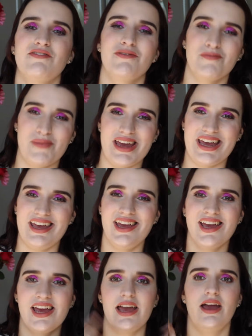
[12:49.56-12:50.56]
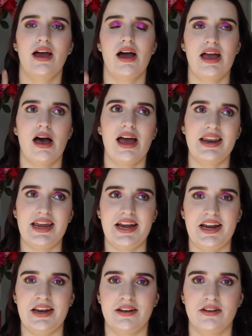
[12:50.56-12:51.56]
me, I
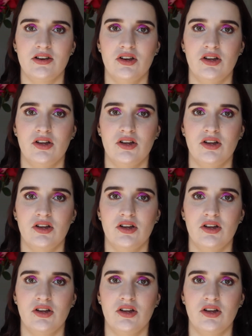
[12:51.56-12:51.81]
needed